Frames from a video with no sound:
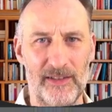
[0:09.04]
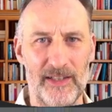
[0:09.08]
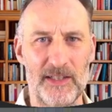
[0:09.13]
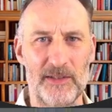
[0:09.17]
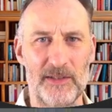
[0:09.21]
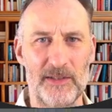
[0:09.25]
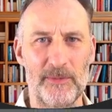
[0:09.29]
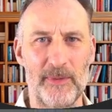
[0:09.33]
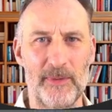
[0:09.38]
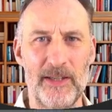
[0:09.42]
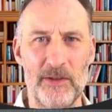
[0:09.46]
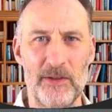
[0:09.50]

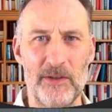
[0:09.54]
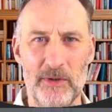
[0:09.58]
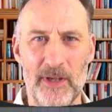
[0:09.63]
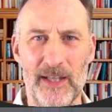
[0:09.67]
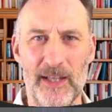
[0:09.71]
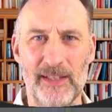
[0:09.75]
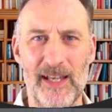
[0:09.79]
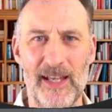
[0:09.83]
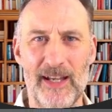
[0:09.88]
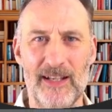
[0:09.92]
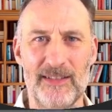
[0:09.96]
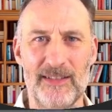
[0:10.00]
This way you
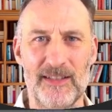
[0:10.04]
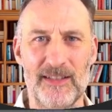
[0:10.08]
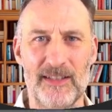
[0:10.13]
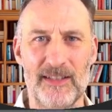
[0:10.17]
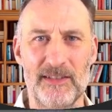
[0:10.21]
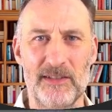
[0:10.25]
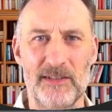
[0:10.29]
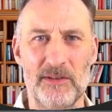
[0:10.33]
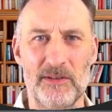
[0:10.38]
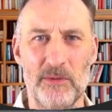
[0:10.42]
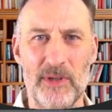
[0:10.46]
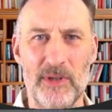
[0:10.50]
get
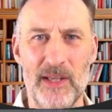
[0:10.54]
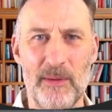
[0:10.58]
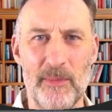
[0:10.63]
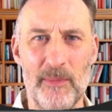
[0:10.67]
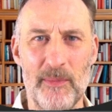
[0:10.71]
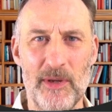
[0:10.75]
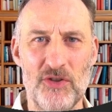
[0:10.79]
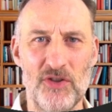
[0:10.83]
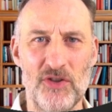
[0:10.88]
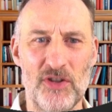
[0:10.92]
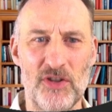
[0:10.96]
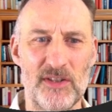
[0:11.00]
access to
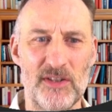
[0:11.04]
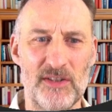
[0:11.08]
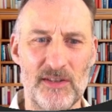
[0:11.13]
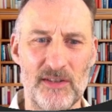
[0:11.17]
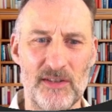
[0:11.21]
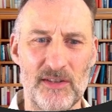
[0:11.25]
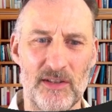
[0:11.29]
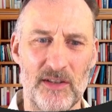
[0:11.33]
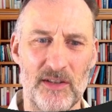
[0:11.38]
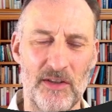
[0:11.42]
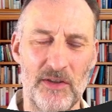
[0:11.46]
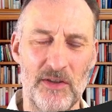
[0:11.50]

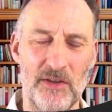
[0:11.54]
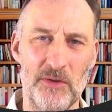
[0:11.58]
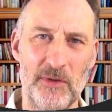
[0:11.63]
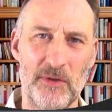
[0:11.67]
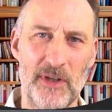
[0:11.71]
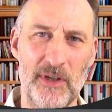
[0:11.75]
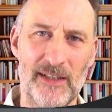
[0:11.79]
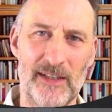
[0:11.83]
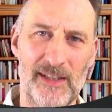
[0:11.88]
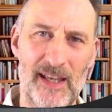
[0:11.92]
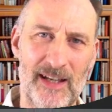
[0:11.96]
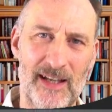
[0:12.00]
images, you
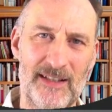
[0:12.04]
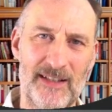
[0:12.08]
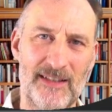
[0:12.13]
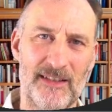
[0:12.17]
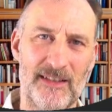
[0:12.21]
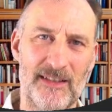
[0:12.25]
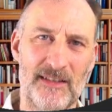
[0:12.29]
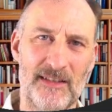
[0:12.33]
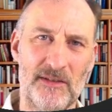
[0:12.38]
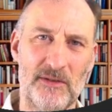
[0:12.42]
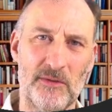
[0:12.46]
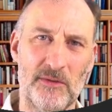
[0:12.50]
get
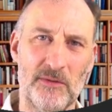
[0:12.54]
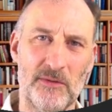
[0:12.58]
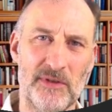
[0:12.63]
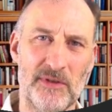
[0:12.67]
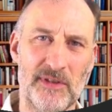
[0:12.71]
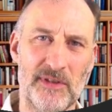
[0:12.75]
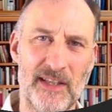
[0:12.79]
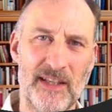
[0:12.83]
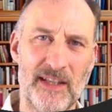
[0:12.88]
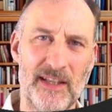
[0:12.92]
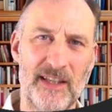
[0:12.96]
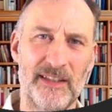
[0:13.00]
access to
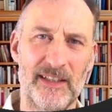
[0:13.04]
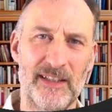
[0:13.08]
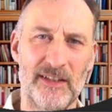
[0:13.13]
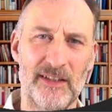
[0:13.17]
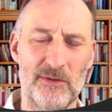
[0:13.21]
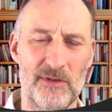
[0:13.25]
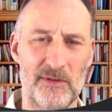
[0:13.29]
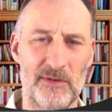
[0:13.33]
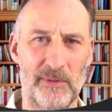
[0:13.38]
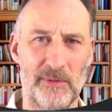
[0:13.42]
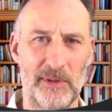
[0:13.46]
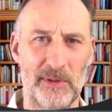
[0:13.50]
sticky
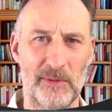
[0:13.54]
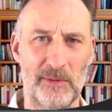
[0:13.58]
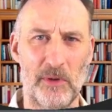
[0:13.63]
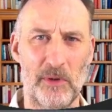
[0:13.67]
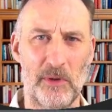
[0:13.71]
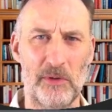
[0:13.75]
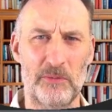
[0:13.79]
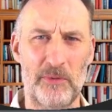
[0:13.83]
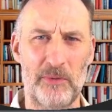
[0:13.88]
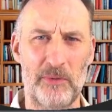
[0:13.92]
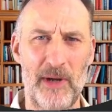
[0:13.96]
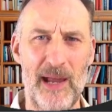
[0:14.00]
notes with
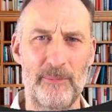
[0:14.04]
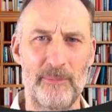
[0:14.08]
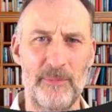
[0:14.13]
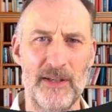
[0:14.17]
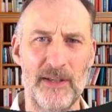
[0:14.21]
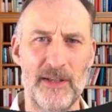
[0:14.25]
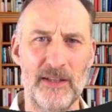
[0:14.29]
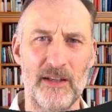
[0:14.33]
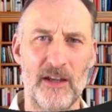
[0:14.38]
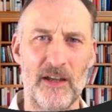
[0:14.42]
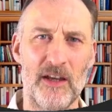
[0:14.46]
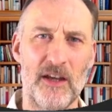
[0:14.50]
word
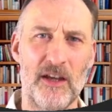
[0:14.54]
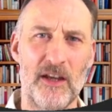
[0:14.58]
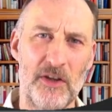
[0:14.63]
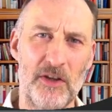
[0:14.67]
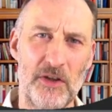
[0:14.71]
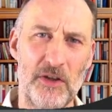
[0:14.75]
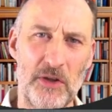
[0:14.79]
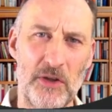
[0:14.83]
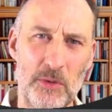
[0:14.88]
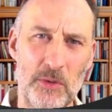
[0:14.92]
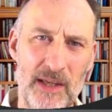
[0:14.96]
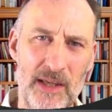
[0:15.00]
wrapping,
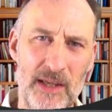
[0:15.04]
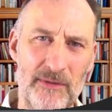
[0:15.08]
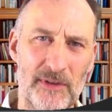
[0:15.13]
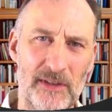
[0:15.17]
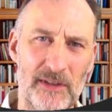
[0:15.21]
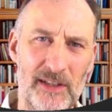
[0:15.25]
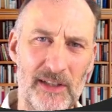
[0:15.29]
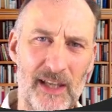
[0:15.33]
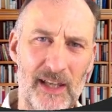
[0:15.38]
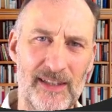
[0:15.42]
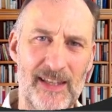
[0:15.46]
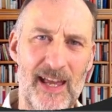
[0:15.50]
you
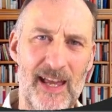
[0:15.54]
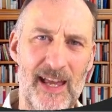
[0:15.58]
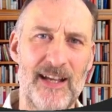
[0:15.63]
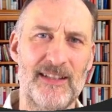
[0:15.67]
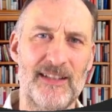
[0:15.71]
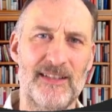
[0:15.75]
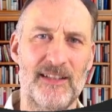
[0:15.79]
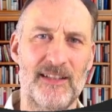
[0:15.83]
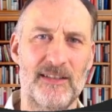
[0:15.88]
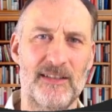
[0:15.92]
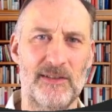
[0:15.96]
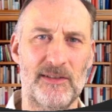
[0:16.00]
even get
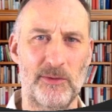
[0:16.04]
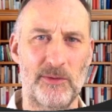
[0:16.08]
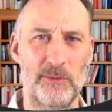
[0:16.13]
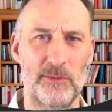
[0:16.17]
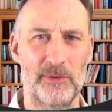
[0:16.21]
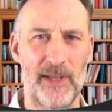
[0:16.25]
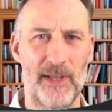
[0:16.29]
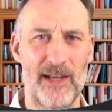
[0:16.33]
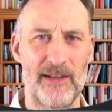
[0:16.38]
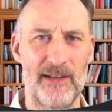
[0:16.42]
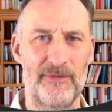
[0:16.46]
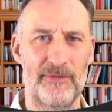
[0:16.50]
access to
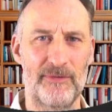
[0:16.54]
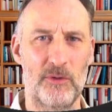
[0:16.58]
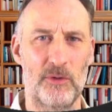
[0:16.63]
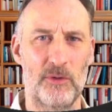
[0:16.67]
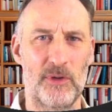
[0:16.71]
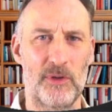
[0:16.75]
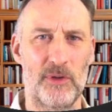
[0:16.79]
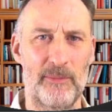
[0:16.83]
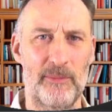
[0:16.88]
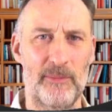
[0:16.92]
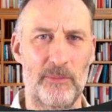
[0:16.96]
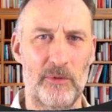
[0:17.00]
live
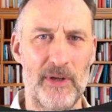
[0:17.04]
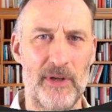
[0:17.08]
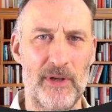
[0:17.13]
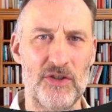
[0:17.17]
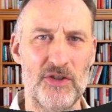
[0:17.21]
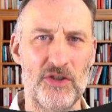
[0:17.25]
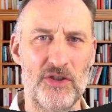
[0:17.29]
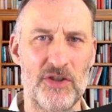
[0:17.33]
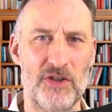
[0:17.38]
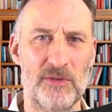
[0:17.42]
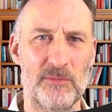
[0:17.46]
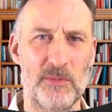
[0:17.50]

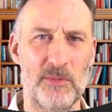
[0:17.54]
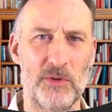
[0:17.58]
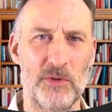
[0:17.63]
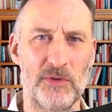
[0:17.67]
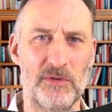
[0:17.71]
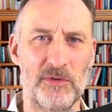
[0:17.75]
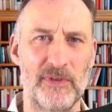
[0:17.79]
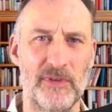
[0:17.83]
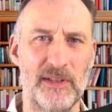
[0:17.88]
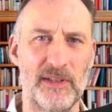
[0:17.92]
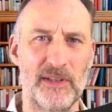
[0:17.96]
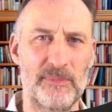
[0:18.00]
collaboration
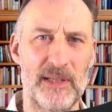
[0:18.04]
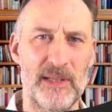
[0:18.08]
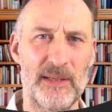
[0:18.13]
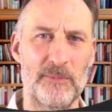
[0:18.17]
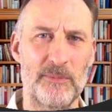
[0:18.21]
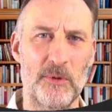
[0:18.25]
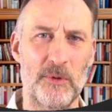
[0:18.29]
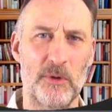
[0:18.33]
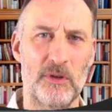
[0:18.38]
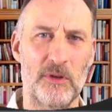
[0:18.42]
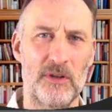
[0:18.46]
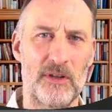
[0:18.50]
mode with
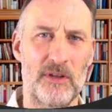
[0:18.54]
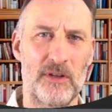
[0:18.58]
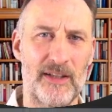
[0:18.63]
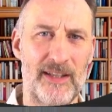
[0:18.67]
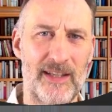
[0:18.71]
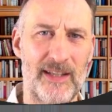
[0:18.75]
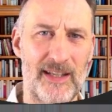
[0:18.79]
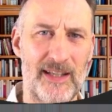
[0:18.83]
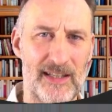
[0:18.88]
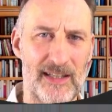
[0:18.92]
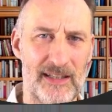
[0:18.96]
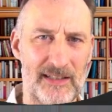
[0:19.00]
people
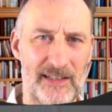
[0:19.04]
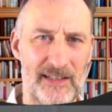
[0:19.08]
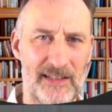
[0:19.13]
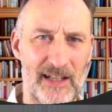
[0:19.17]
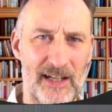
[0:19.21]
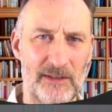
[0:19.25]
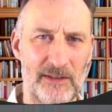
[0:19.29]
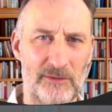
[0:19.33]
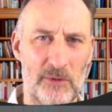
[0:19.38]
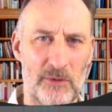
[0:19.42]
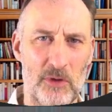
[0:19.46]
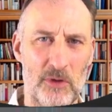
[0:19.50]

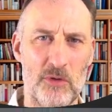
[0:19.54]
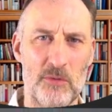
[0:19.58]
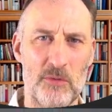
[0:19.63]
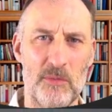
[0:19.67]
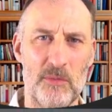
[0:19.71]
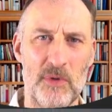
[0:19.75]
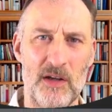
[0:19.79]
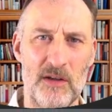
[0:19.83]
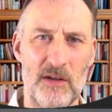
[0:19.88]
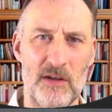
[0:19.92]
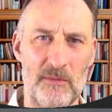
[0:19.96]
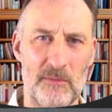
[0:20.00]
inside
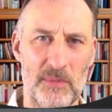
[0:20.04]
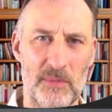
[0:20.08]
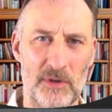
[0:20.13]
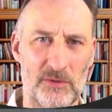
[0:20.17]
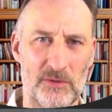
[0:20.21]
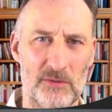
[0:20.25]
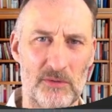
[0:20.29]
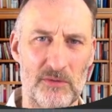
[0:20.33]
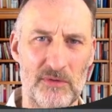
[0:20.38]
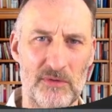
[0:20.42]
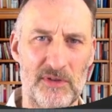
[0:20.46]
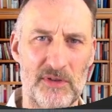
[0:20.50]
Rome,
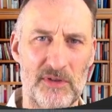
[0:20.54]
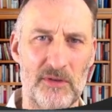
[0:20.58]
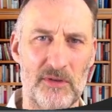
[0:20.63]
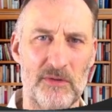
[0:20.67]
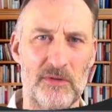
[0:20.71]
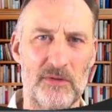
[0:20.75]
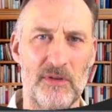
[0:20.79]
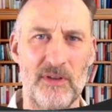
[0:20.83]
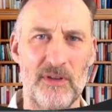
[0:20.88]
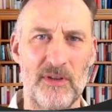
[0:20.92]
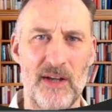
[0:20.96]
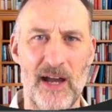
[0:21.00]
but
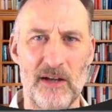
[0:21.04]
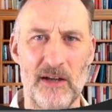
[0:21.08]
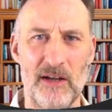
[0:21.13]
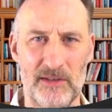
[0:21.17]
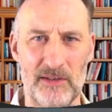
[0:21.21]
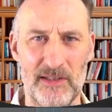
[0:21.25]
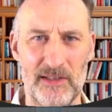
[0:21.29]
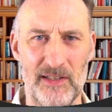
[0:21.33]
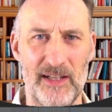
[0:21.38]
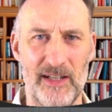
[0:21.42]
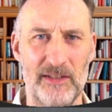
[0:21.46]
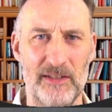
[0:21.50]
also
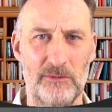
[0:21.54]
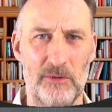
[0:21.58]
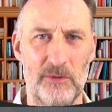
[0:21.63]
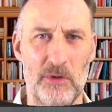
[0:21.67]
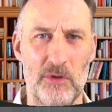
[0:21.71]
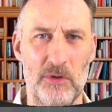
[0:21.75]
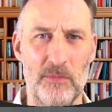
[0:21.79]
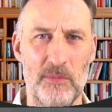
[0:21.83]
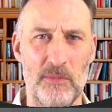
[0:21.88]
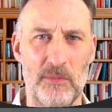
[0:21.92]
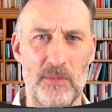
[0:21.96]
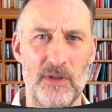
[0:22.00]
outside
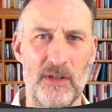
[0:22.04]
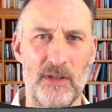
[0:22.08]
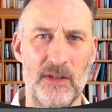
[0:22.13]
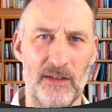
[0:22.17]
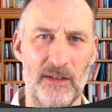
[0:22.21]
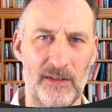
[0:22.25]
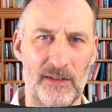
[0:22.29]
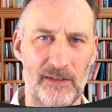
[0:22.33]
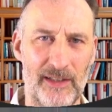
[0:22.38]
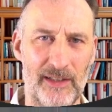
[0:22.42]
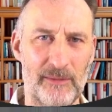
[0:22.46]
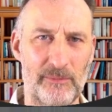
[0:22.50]
Rome.
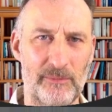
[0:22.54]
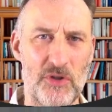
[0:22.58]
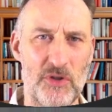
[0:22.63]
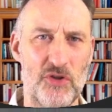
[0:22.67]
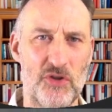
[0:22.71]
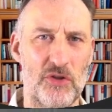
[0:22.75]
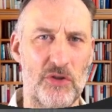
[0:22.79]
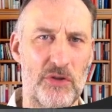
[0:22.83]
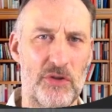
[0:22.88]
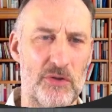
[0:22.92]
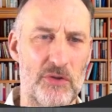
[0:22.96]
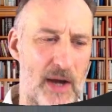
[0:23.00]
Let me
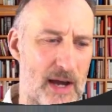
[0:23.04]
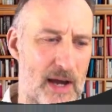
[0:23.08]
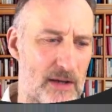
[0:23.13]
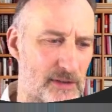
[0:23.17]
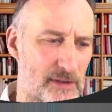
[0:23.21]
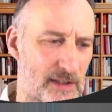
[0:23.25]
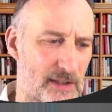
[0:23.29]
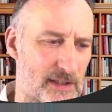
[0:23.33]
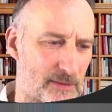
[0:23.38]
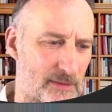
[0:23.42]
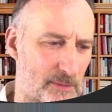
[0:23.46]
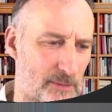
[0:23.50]
show you how
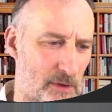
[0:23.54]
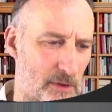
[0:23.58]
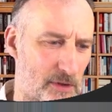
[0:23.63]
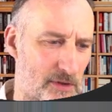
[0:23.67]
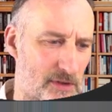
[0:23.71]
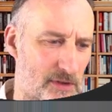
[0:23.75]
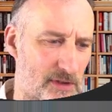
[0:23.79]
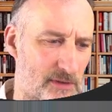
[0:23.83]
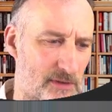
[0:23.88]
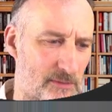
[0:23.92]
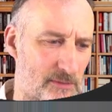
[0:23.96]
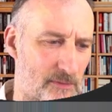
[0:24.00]
this
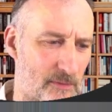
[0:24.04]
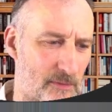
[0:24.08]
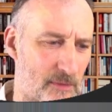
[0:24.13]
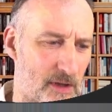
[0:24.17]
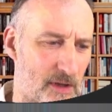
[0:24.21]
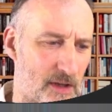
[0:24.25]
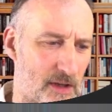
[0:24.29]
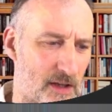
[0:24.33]
works.